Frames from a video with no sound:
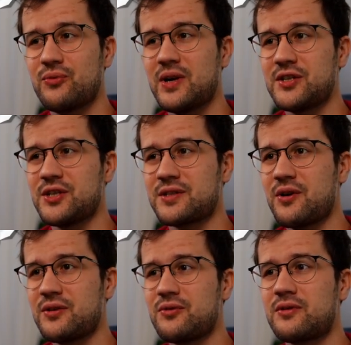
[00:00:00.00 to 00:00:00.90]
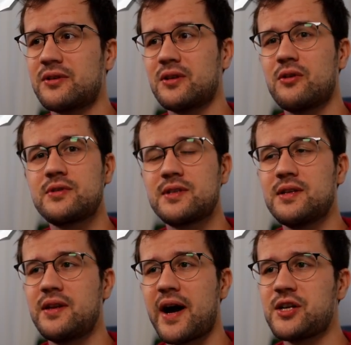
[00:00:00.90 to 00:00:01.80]
we are just going to close the
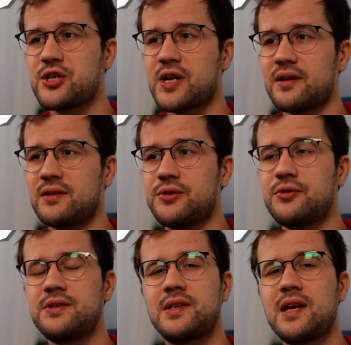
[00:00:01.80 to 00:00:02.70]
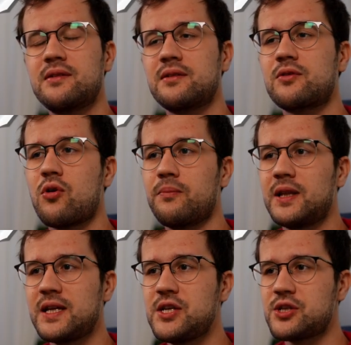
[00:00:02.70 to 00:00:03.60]
done channel to signal
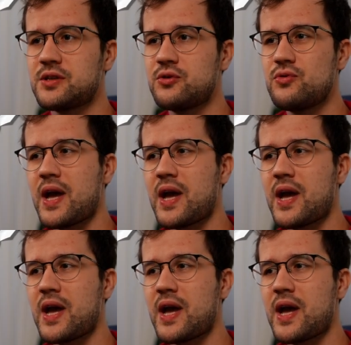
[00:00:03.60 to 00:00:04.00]
completion to